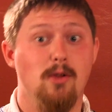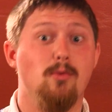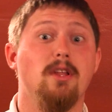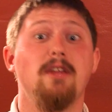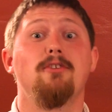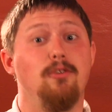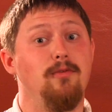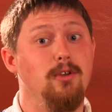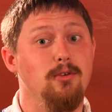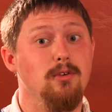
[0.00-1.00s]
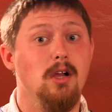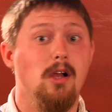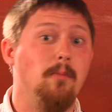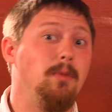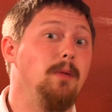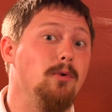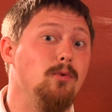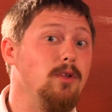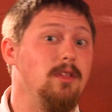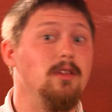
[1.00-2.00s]
will interview people
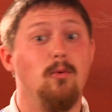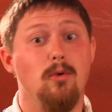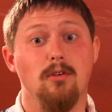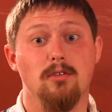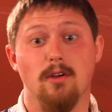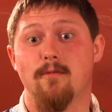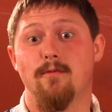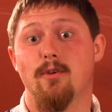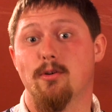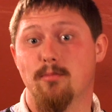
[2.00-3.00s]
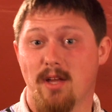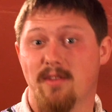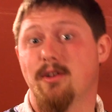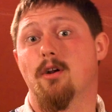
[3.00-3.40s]
within the world of film and the